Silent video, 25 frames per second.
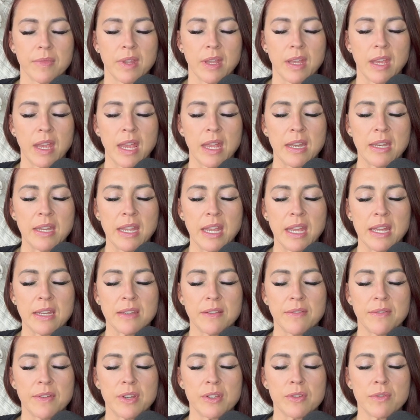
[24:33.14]
any
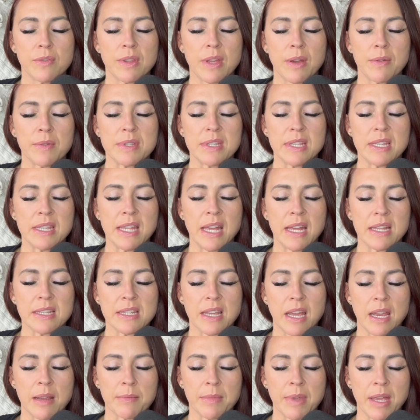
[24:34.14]
individual that was in that
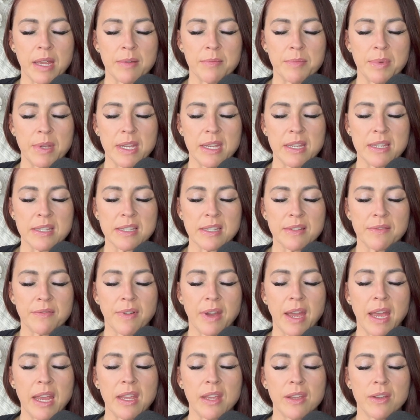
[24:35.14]
timeline piece,
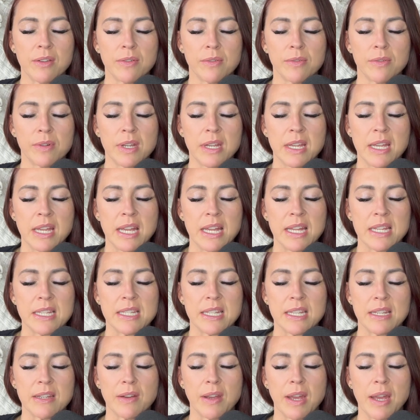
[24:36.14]
invite you
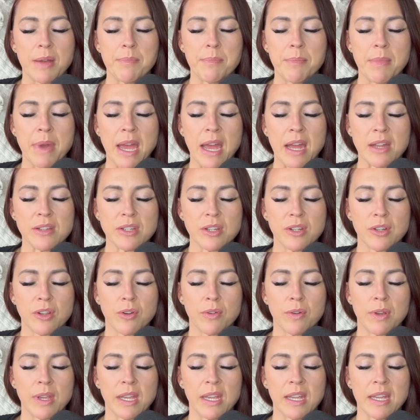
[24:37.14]
to imagine
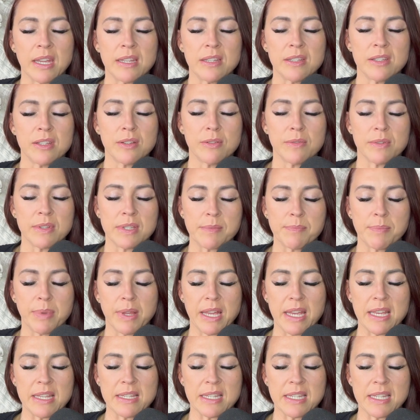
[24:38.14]
going into a
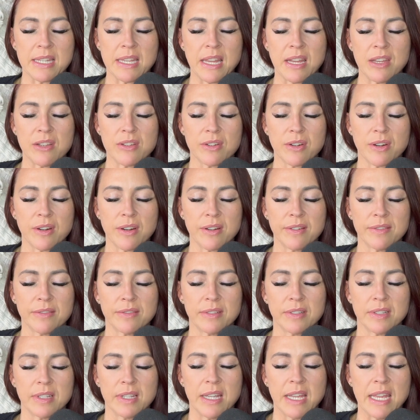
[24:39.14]
place in nature
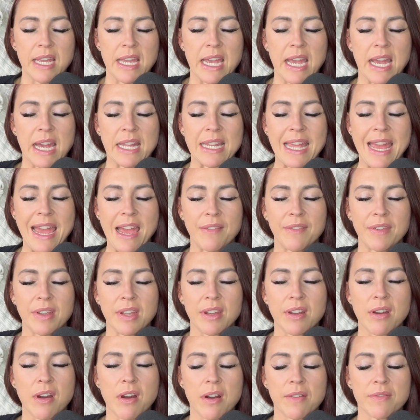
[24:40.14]
and having
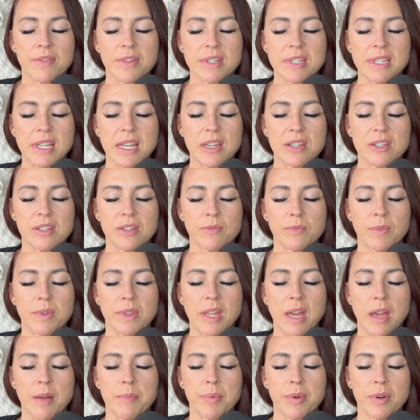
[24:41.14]
a conversation
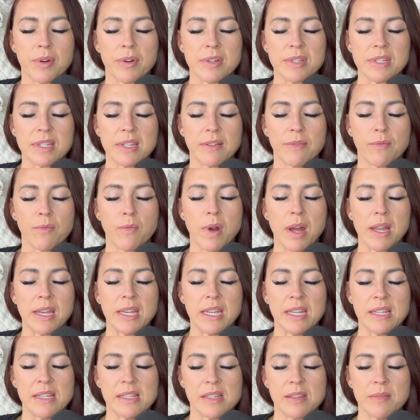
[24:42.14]
with that person of what
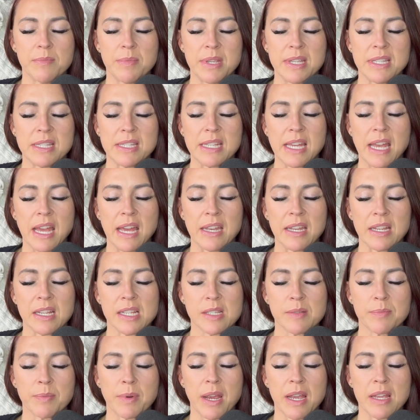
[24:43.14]
needs to be said,
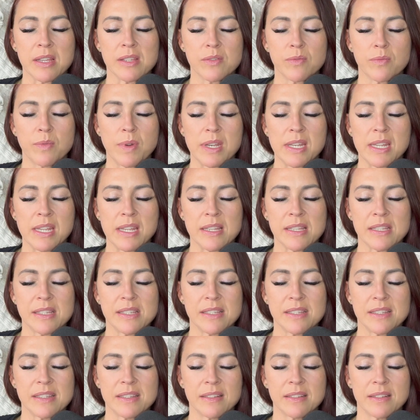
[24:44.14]
expressed,
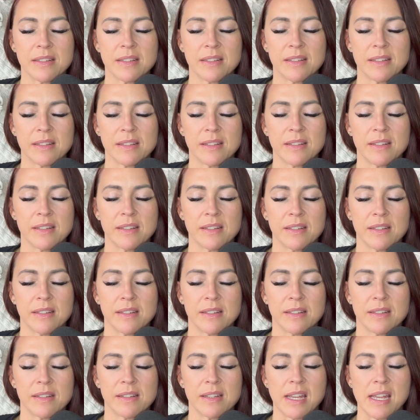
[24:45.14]
witnessed,
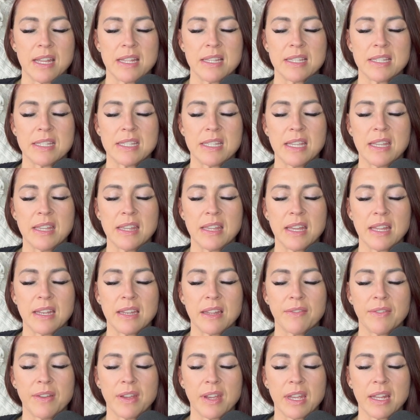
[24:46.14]
and see then
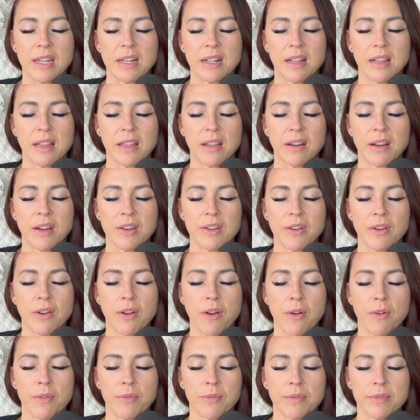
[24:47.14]
if it can clear on your
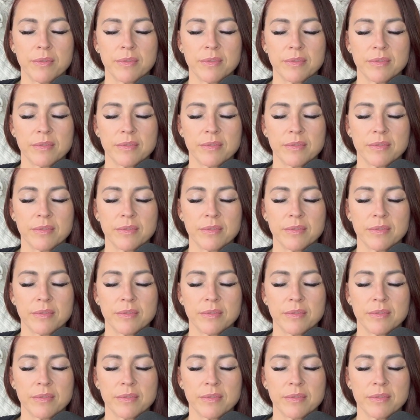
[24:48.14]
own.